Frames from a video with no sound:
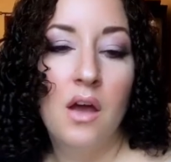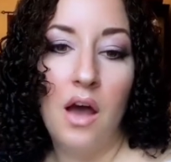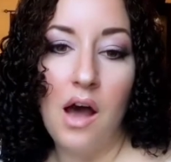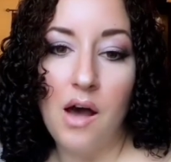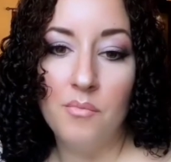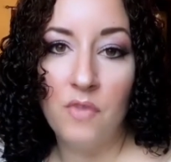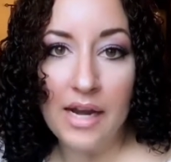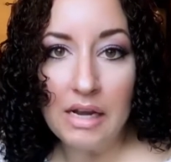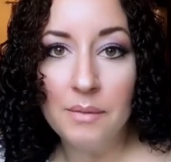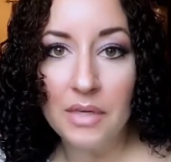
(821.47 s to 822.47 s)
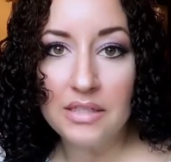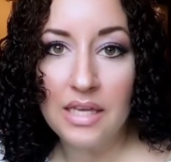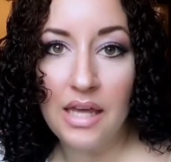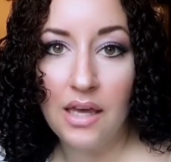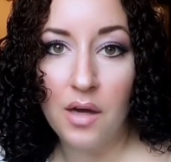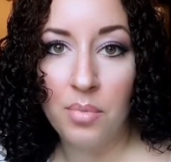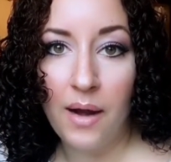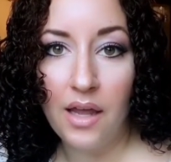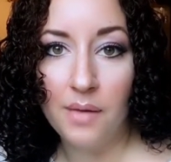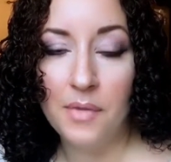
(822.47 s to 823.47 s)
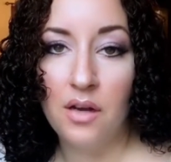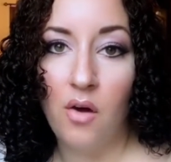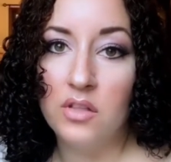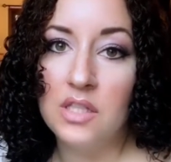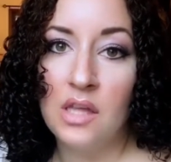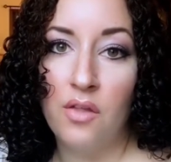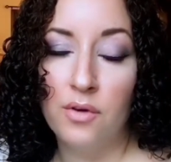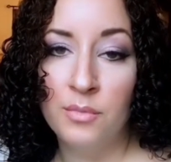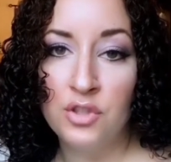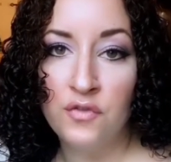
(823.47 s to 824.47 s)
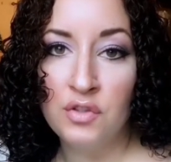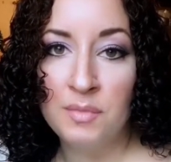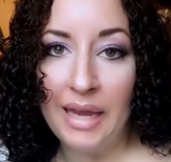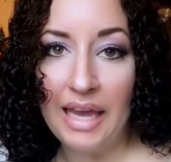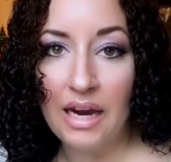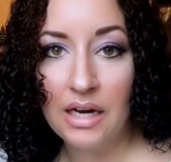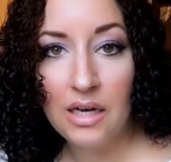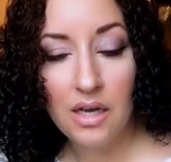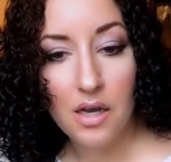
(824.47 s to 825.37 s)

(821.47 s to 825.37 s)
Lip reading: Right now I'm gonna take a break. I'm gonna go into the other room and diffuse my hair.